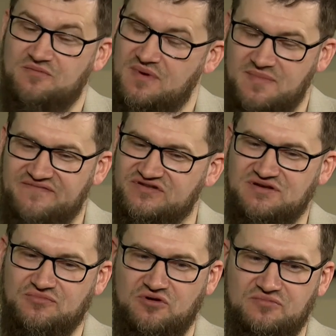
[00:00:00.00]
maybe even
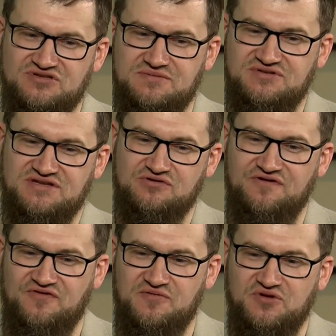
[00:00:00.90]
some non-Muslims, it's
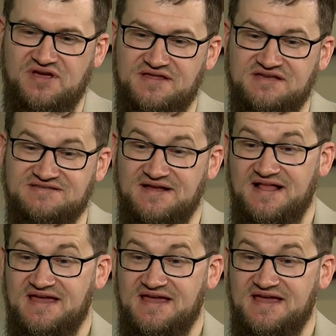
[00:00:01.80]
good for them to hear this,